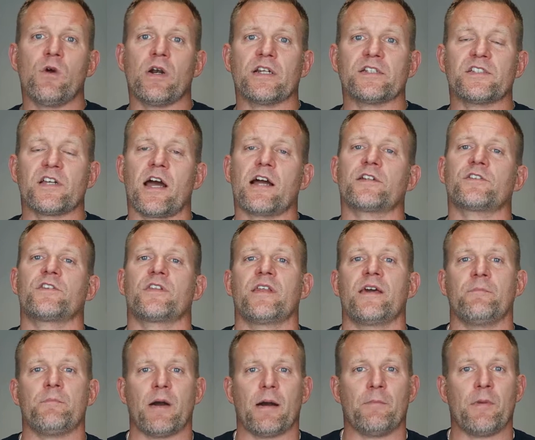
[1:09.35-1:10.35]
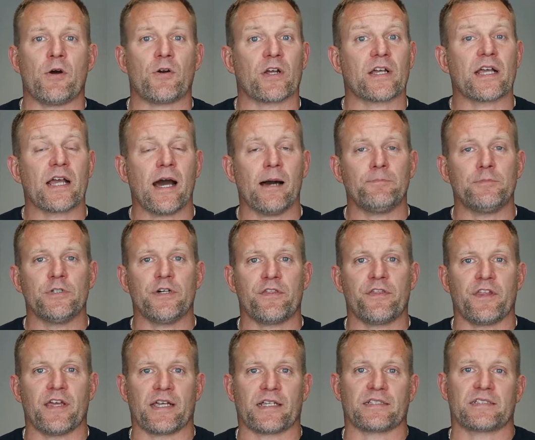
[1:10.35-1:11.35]
want to talk to them about a couple
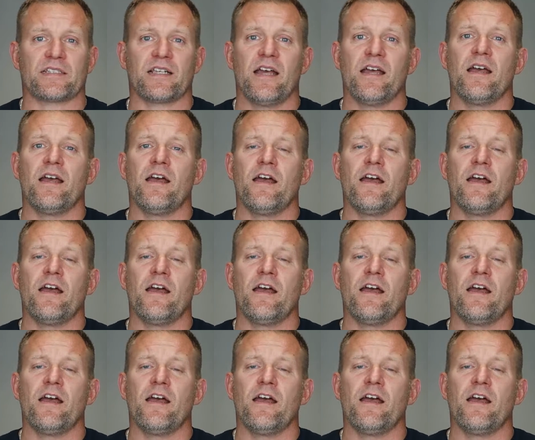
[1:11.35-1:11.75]
of things.